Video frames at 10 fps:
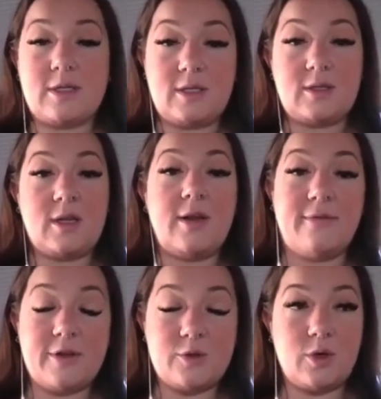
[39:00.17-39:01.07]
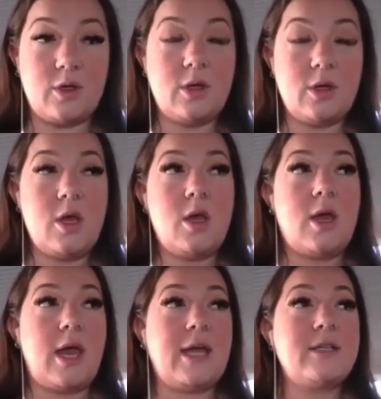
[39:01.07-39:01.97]
was as an individual.
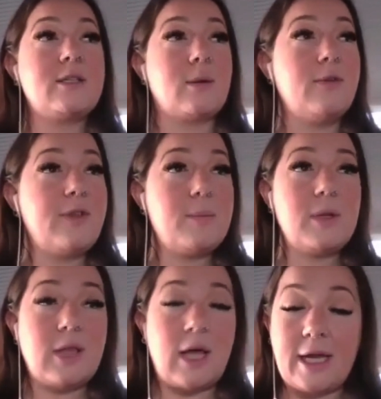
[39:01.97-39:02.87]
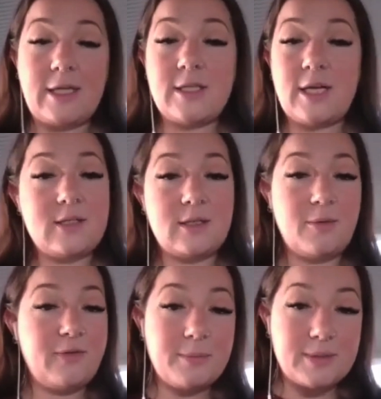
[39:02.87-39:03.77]
And some of them aligned and
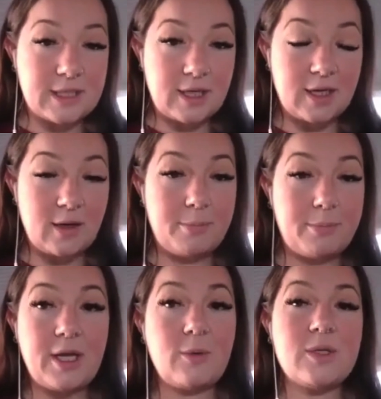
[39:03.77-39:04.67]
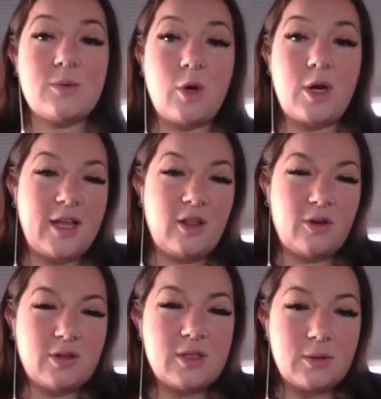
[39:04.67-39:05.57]
some of them didn't, but it was what I
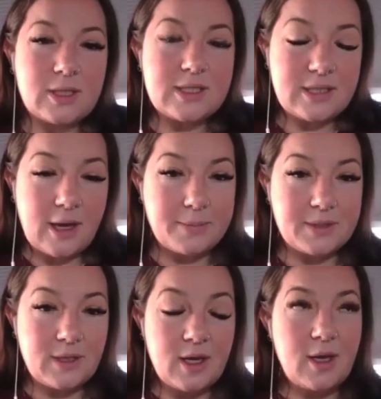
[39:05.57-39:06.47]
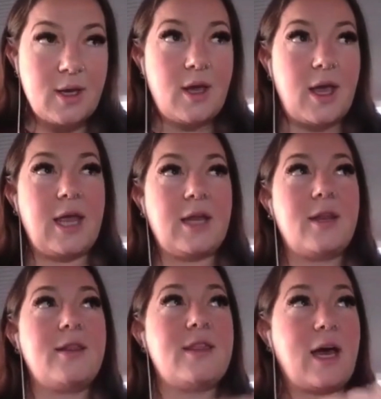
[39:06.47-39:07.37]
learned to accept.
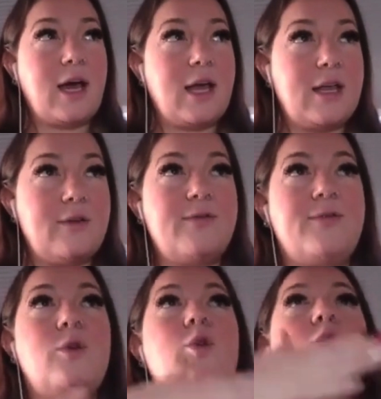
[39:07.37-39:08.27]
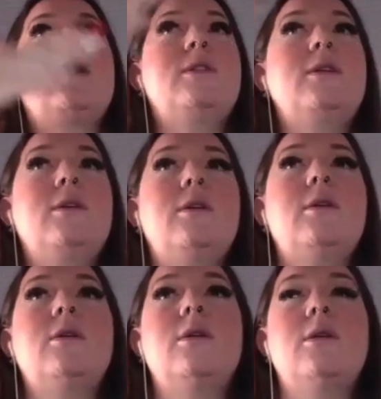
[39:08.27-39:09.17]
And that unfold
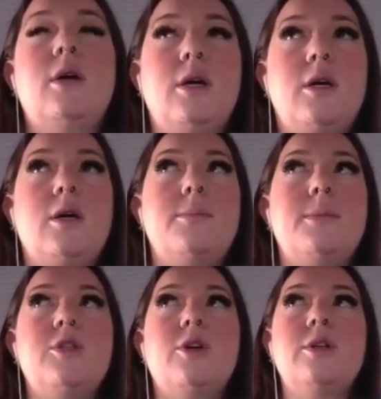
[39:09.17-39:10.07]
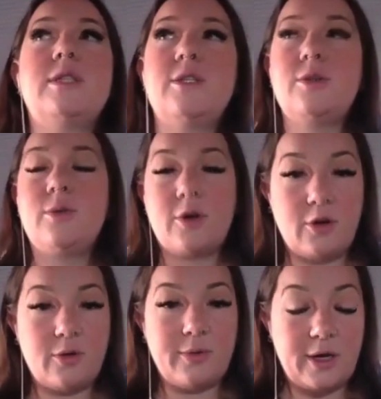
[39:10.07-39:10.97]
turned into a
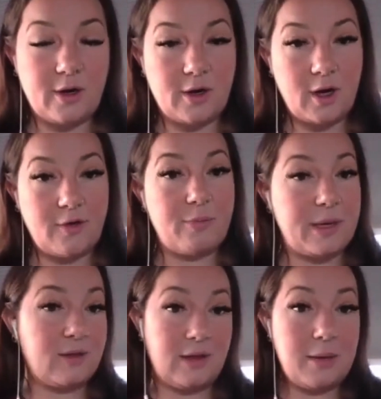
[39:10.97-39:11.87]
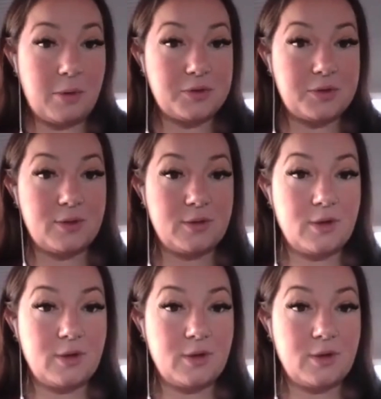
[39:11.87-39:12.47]
career of being labeled